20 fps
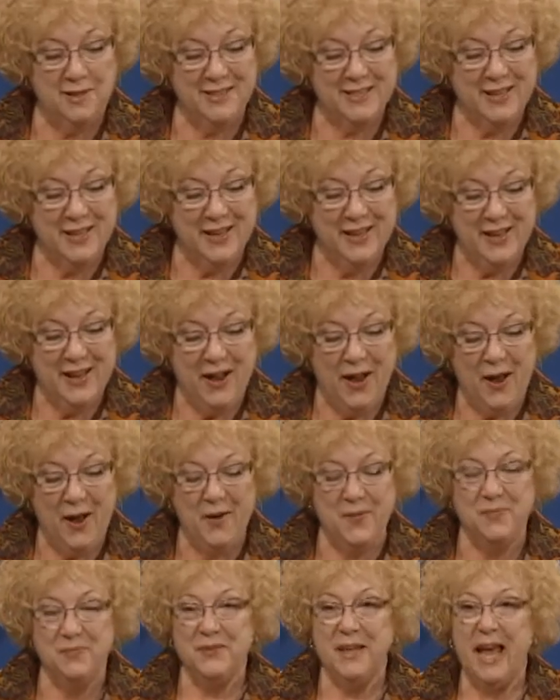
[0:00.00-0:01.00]
once.
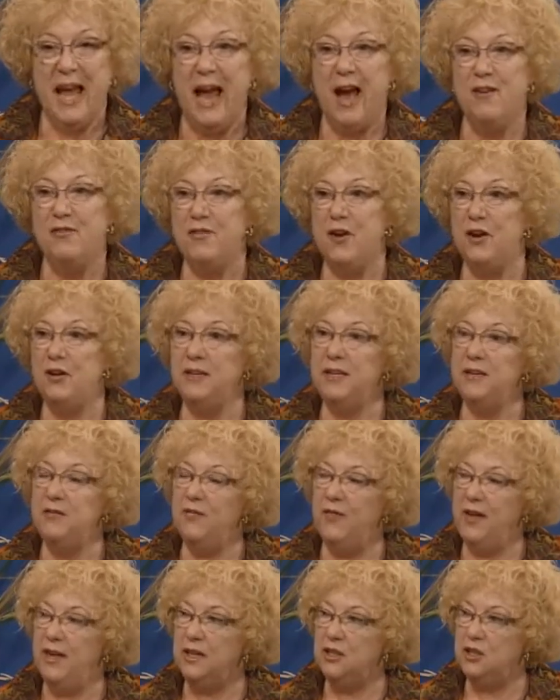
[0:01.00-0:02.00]
Um, how far in
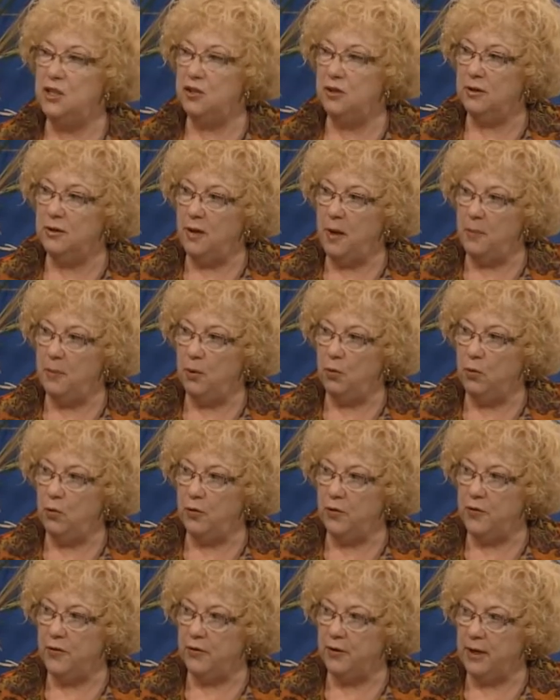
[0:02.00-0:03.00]
advance should a couple
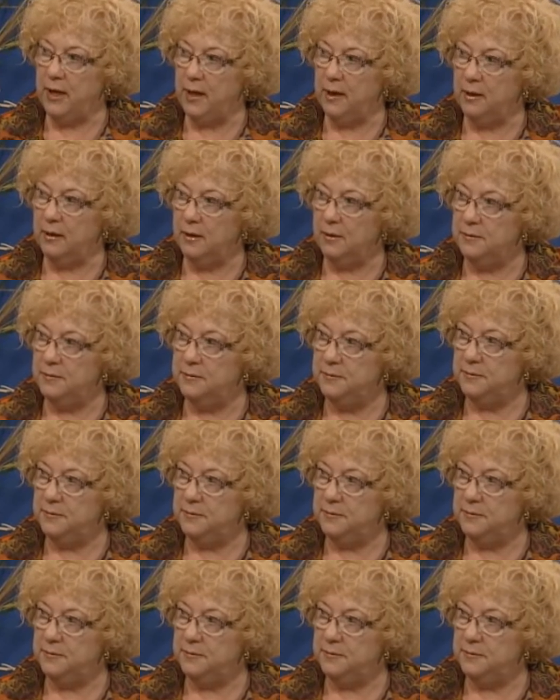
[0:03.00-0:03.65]
order their cake?